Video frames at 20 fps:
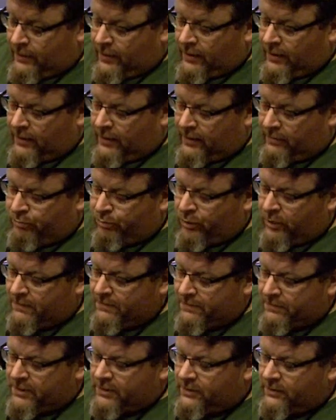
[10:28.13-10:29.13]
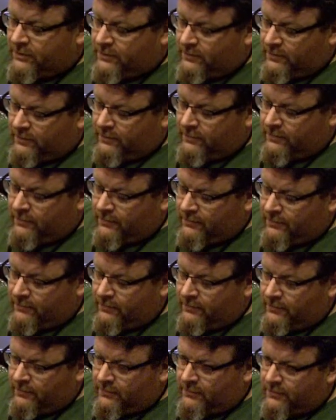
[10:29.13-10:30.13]
Uh, problem is,
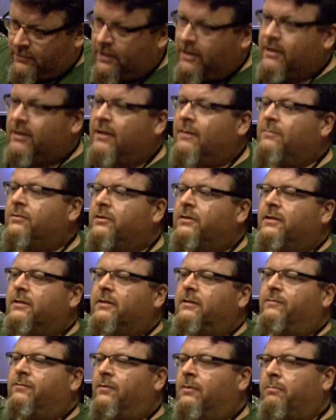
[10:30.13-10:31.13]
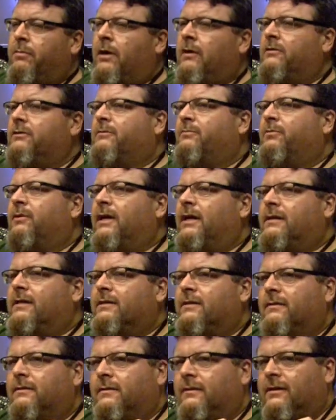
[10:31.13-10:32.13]
stock Commodore 64 power supplies
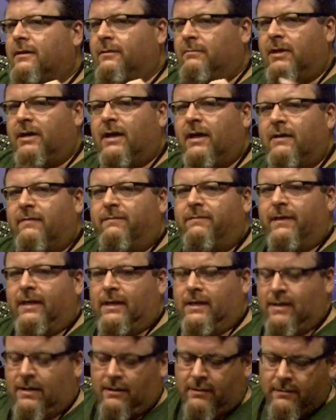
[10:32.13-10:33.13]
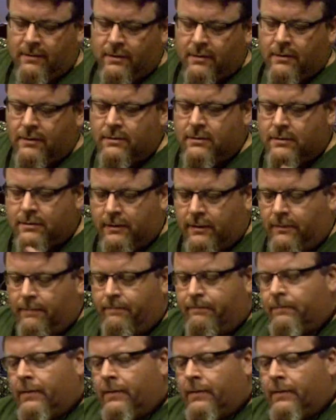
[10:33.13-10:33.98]
can be kind of flaky. So